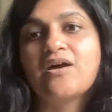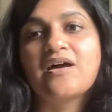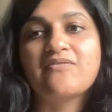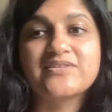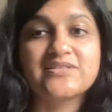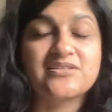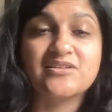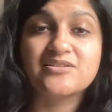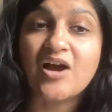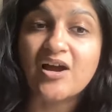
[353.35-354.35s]
a visit to
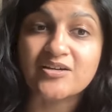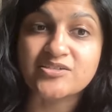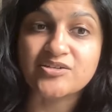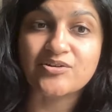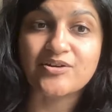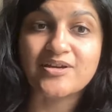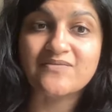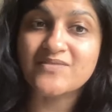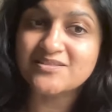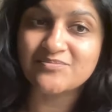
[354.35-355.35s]
the doctor, or
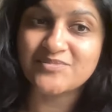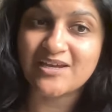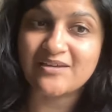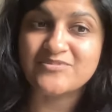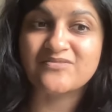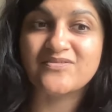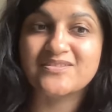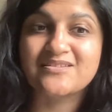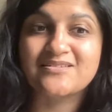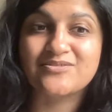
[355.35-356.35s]
even sometimes a
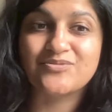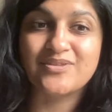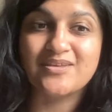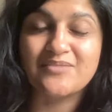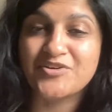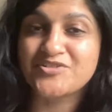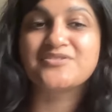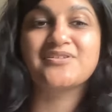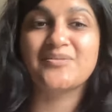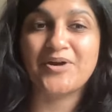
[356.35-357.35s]
visit to the
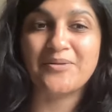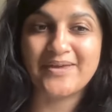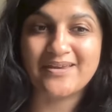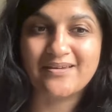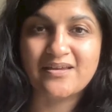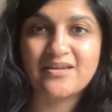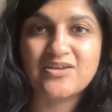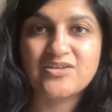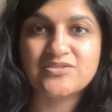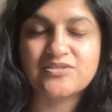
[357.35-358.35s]
emergency department.
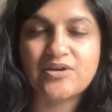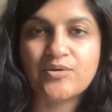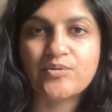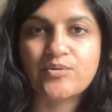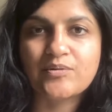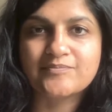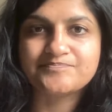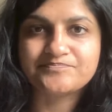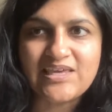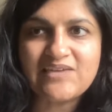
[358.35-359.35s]
So
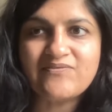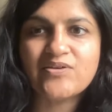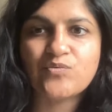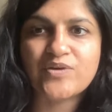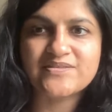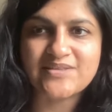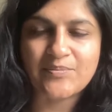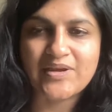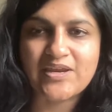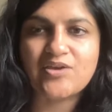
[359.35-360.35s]
even with
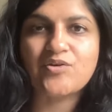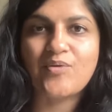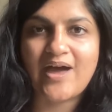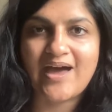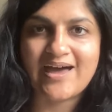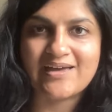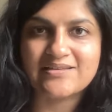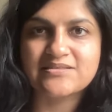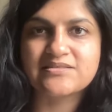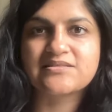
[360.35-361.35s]
somebody who
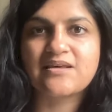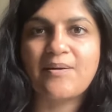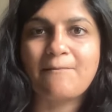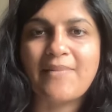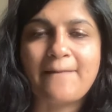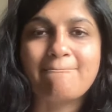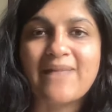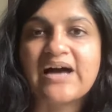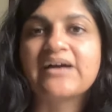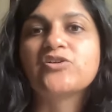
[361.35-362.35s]
has a
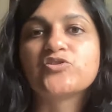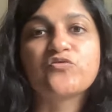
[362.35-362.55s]
mild